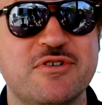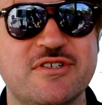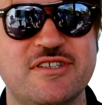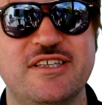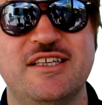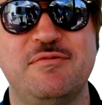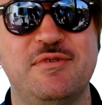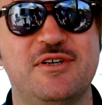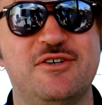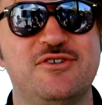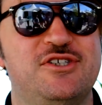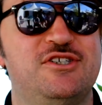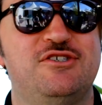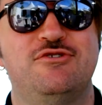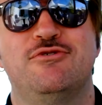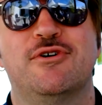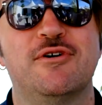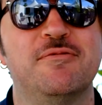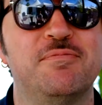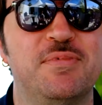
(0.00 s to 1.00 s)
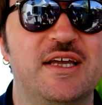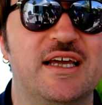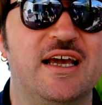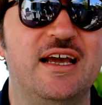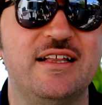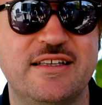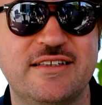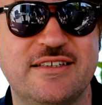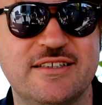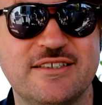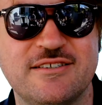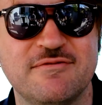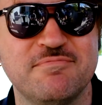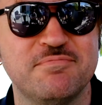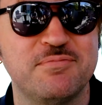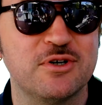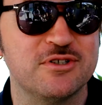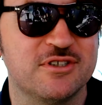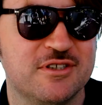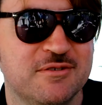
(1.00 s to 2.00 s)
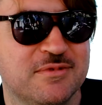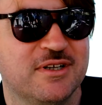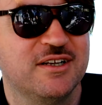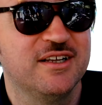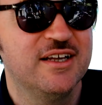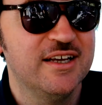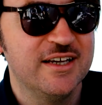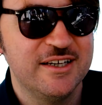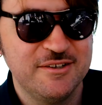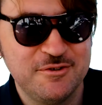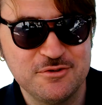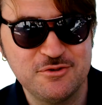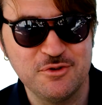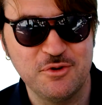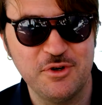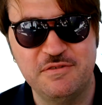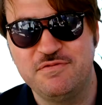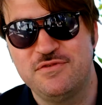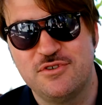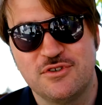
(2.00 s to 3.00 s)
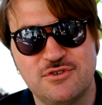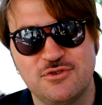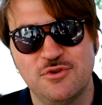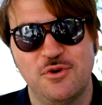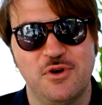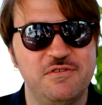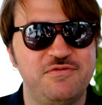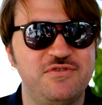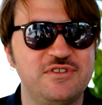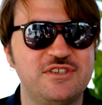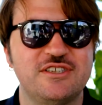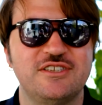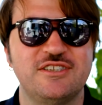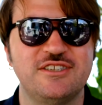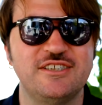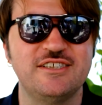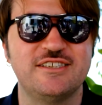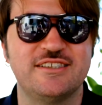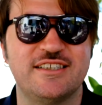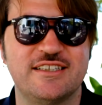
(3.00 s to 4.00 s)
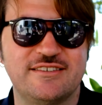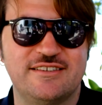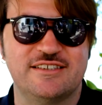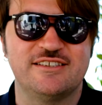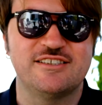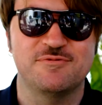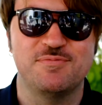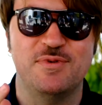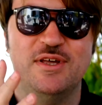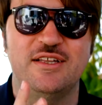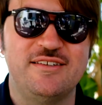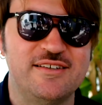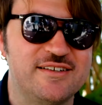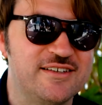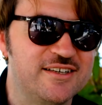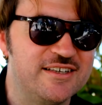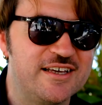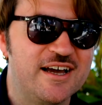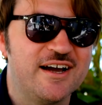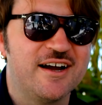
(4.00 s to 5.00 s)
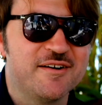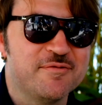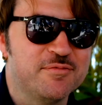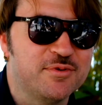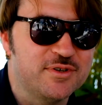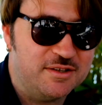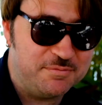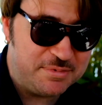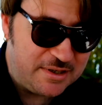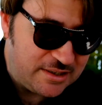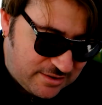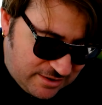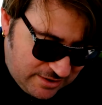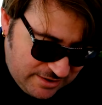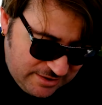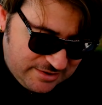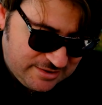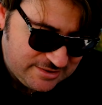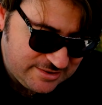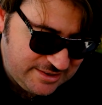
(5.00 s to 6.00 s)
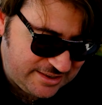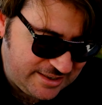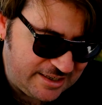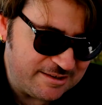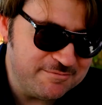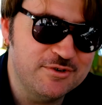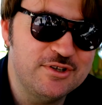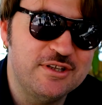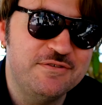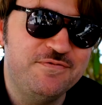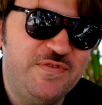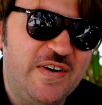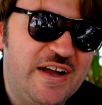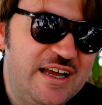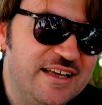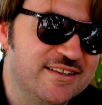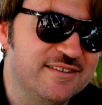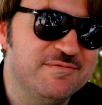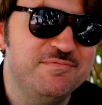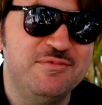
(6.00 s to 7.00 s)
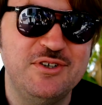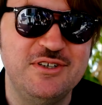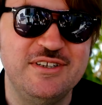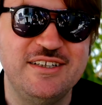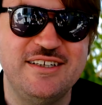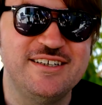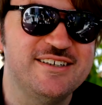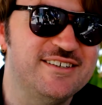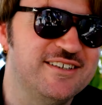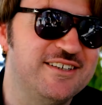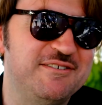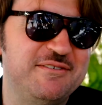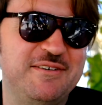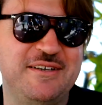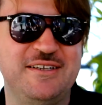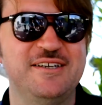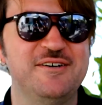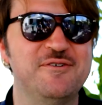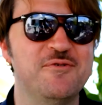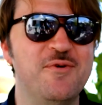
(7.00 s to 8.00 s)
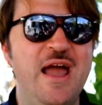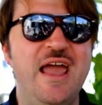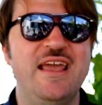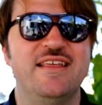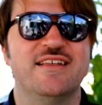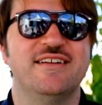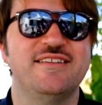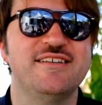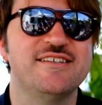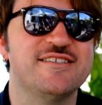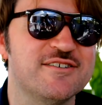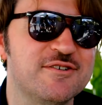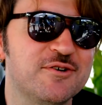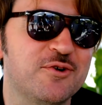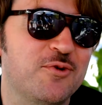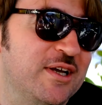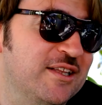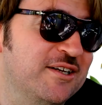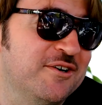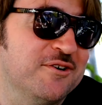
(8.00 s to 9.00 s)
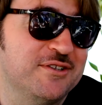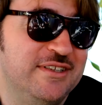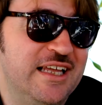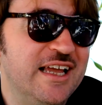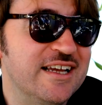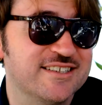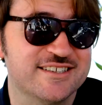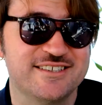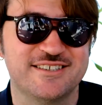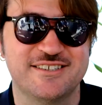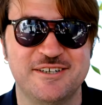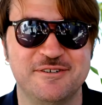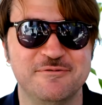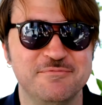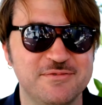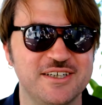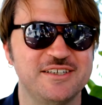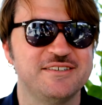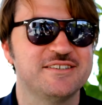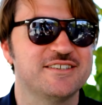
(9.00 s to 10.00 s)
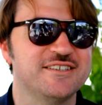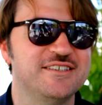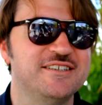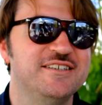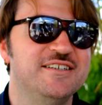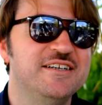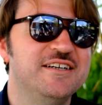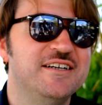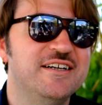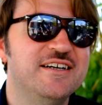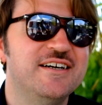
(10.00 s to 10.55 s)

obviously, because it's too complicated. It's impossible to leave the soul if it exists and transplant in a younger body. But they can modify the body, you know, in a way that it's quite grotesque sometimes. You know?